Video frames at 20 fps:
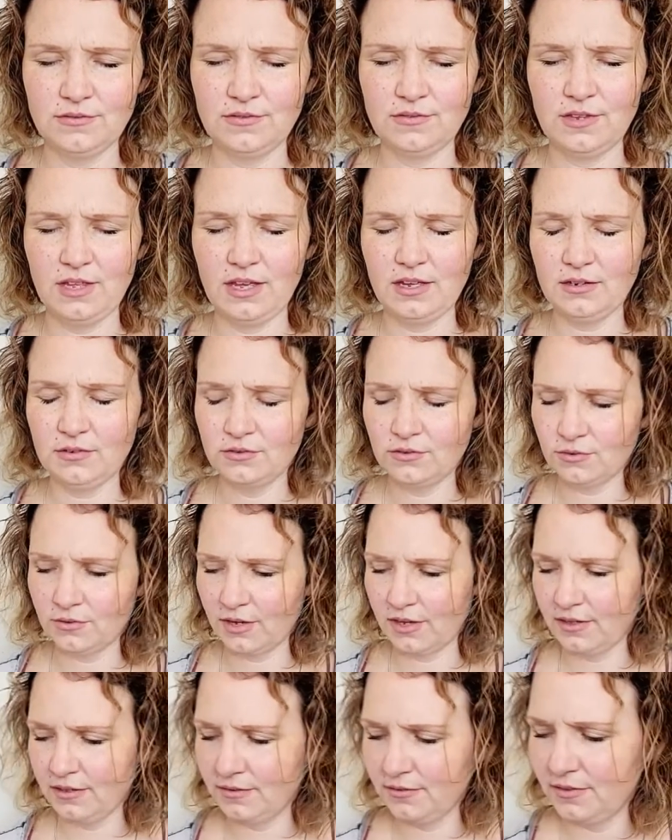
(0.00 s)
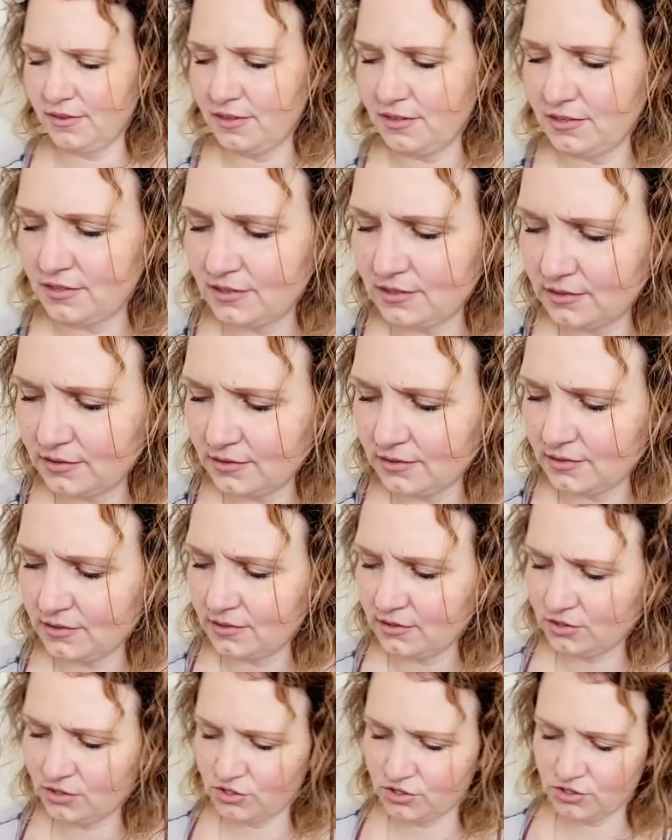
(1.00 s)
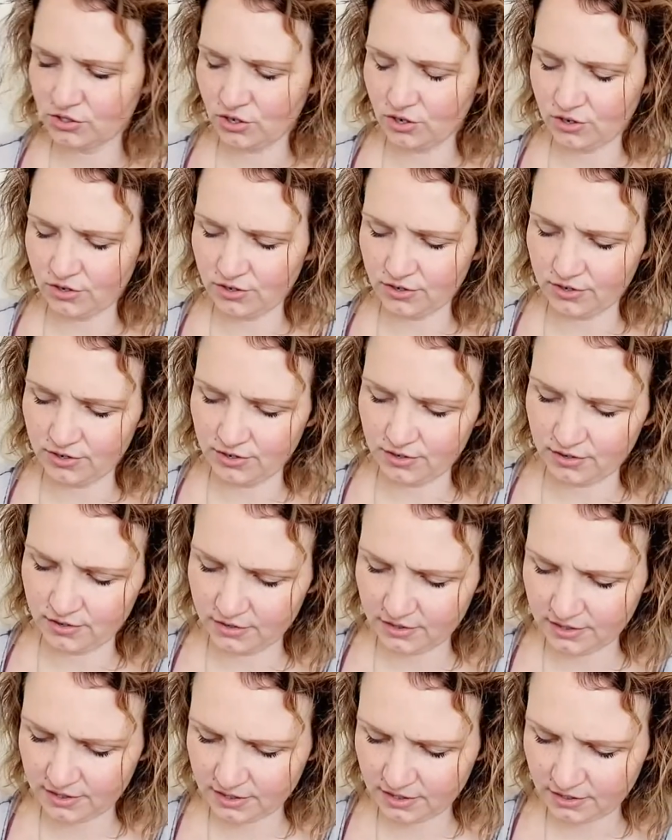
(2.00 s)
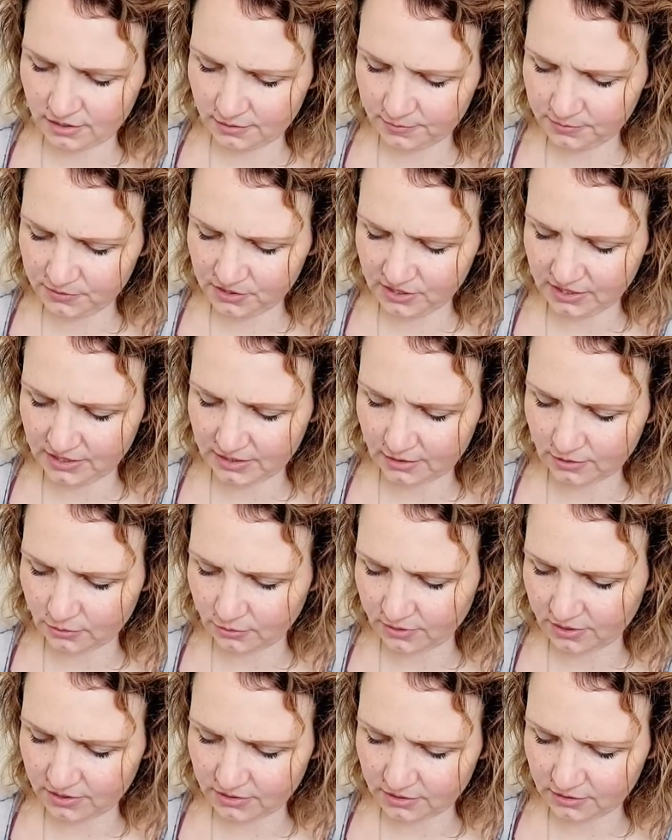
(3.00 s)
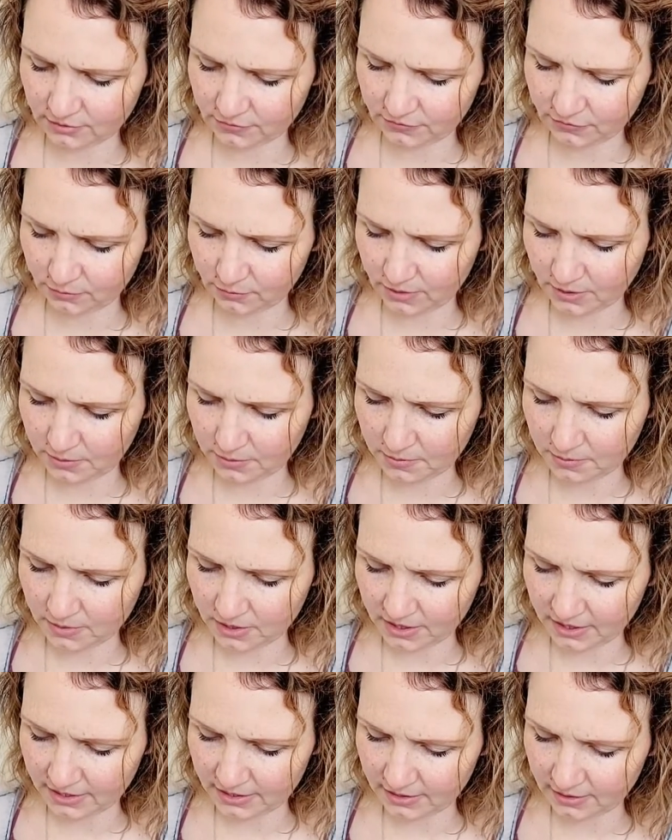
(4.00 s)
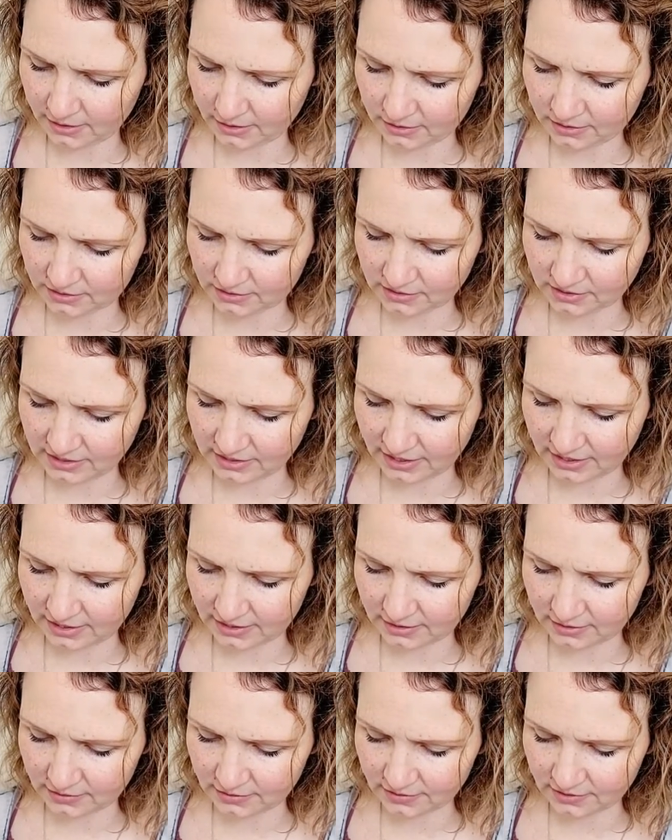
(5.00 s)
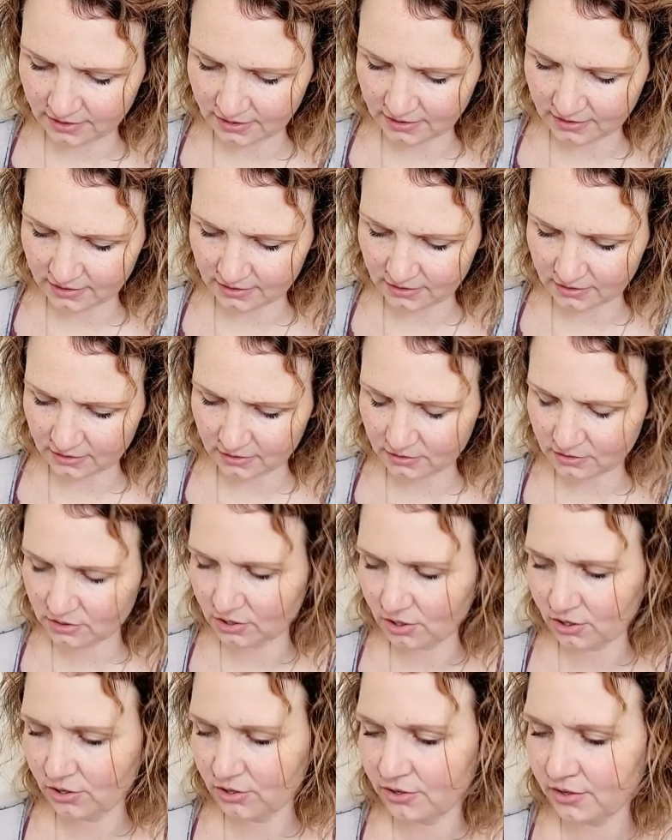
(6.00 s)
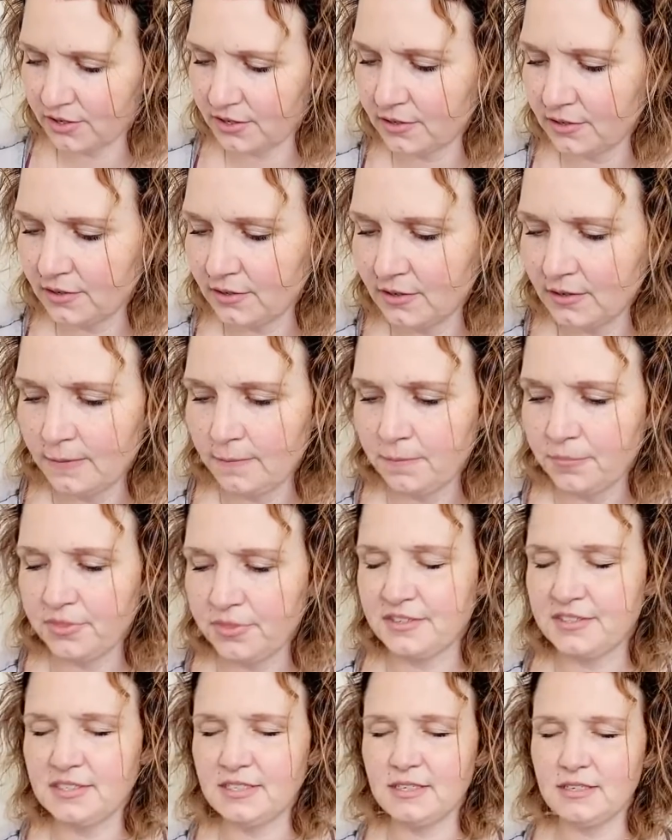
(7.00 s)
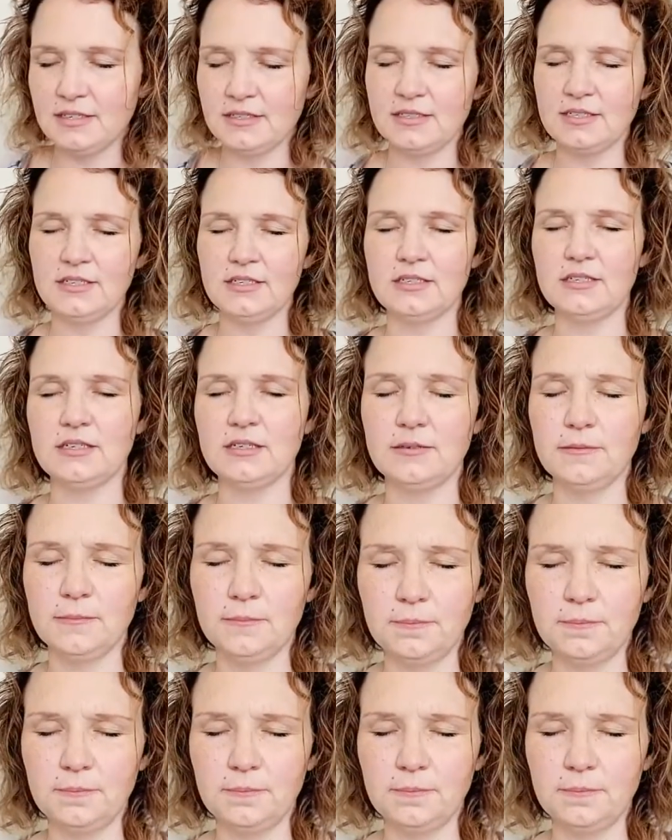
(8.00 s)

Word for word: I don't know. I this this star it keeps like erasing from my mind how to say it. Theta Tauri, the TT.